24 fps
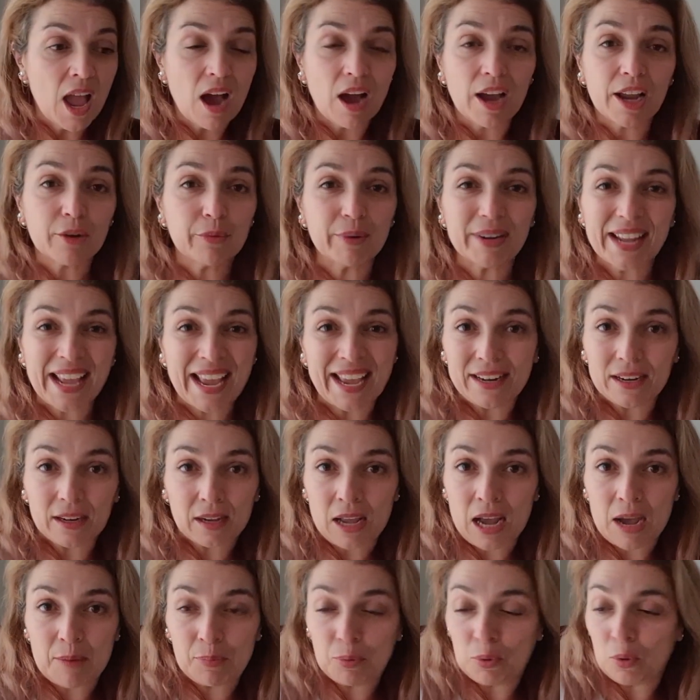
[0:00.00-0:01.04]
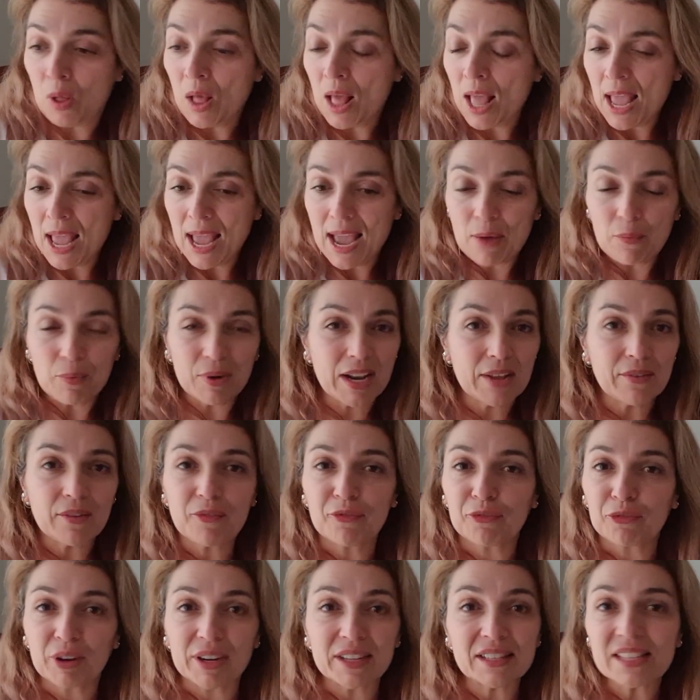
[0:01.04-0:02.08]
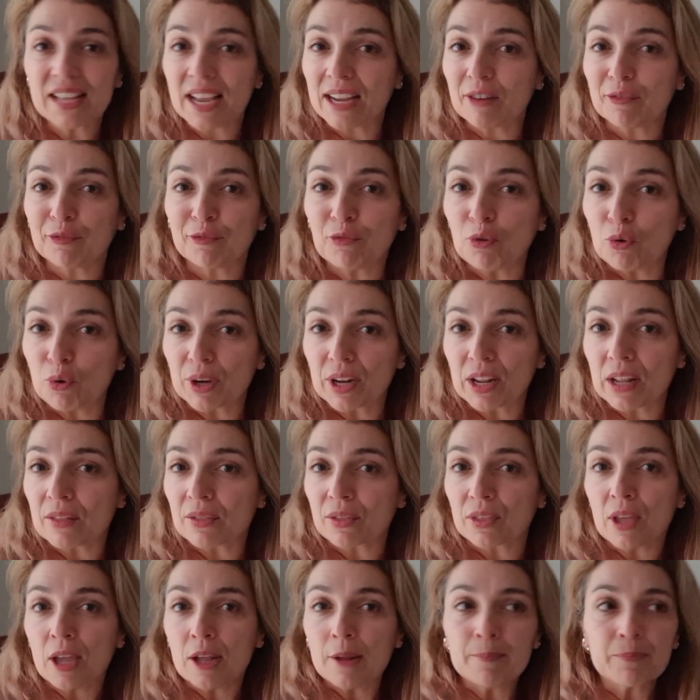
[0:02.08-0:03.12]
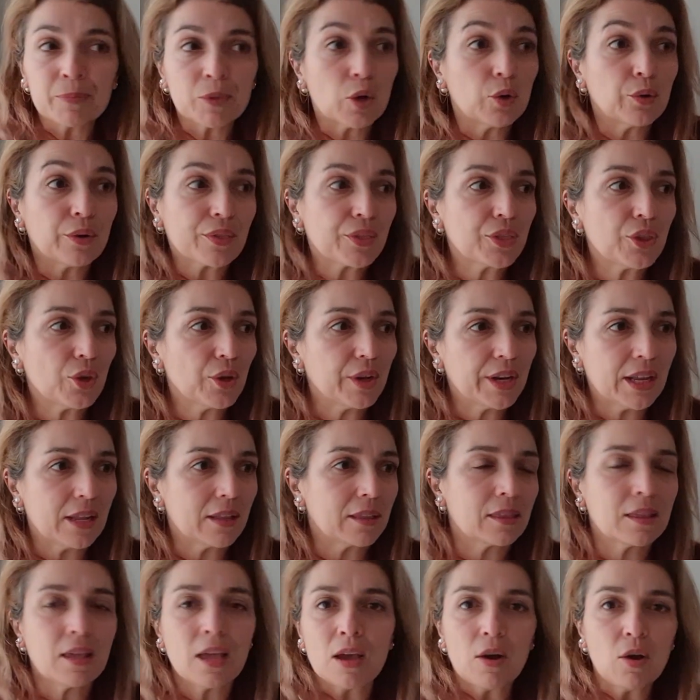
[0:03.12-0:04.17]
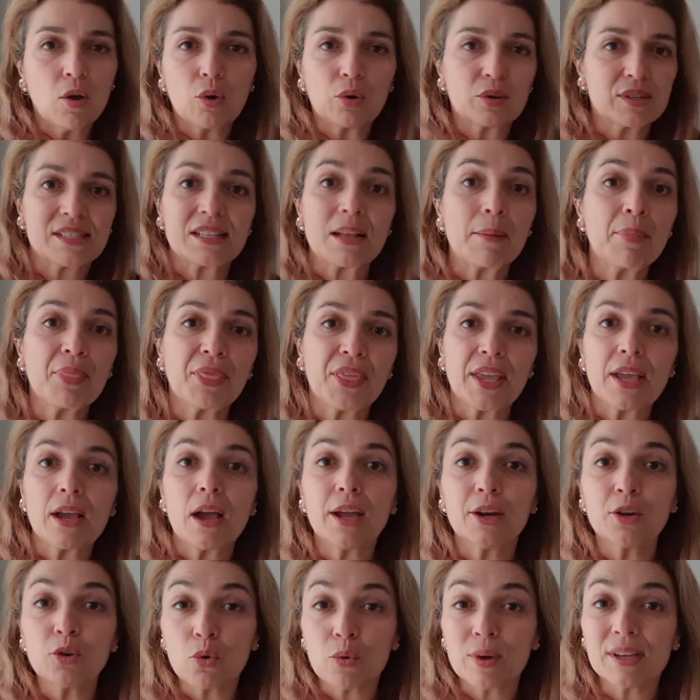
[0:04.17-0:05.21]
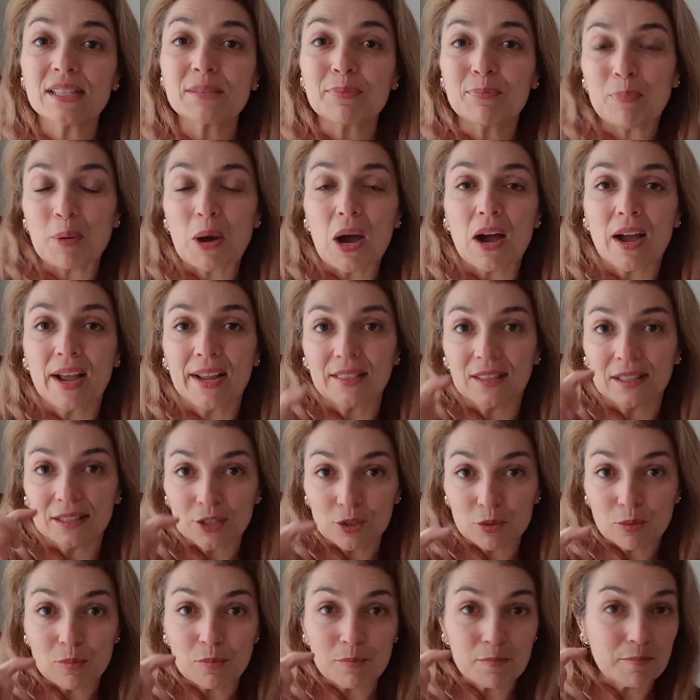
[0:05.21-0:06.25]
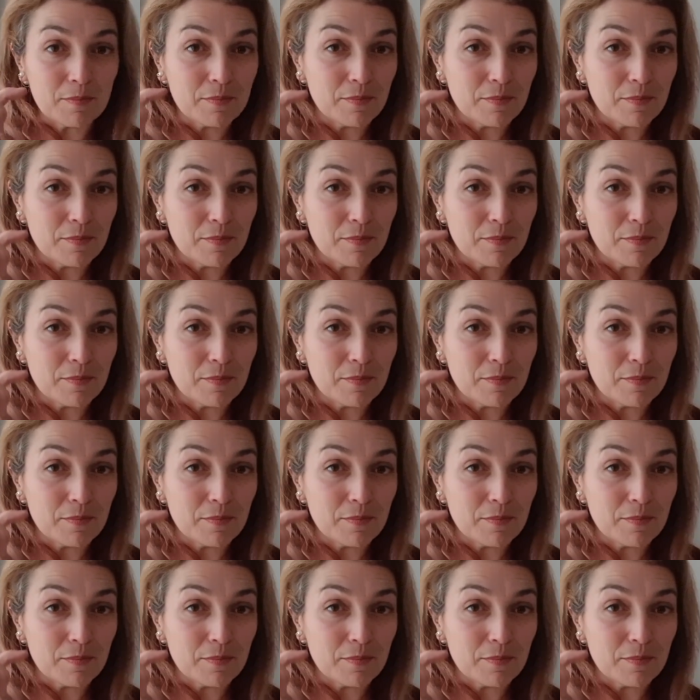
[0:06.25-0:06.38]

I already had a couple, and whenever friends had a 40th or a 30th or something, I'd always buy the little